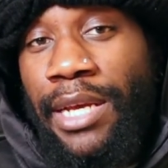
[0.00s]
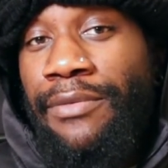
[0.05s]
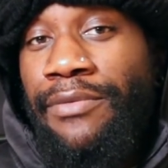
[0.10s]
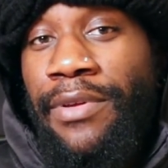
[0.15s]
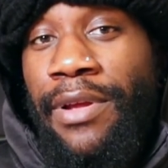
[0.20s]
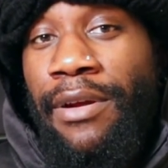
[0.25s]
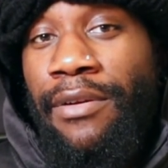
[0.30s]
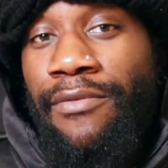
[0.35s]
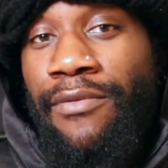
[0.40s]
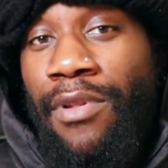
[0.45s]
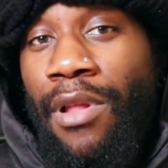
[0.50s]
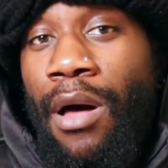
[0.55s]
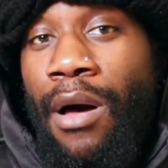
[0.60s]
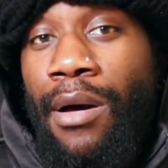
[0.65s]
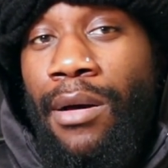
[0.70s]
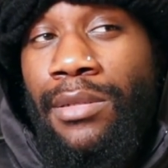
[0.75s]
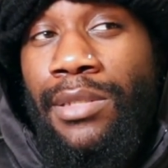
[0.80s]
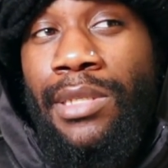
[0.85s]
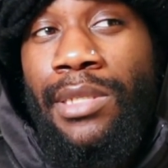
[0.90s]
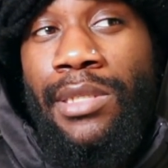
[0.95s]
if your
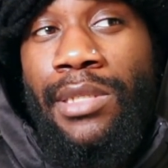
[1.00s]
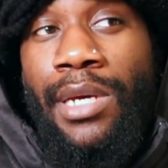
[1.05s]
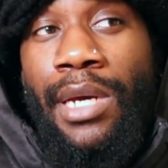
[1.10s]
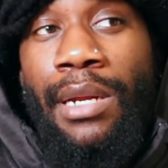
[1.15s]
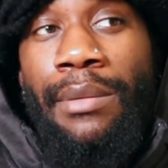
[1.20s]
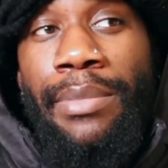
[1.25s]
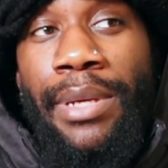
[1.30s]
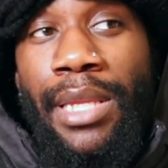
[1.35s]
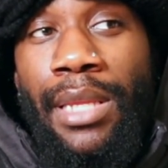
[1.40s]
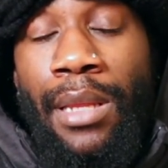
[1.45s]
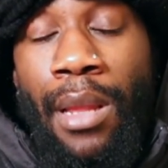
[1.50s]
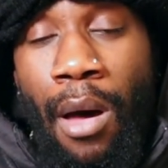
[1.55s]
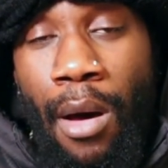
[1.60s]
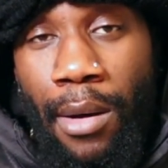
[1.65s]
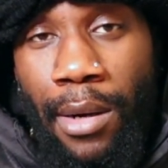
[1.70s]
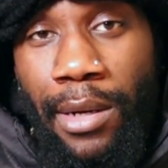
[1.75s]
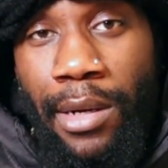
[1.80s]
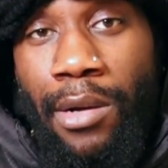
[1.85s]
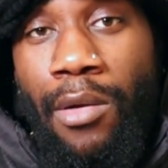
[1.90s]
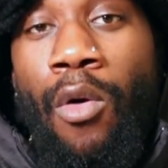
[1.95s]
vlogs is gonna be
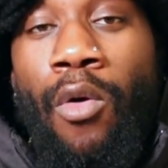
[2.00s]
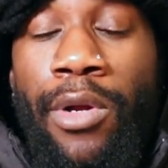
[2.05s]
longer,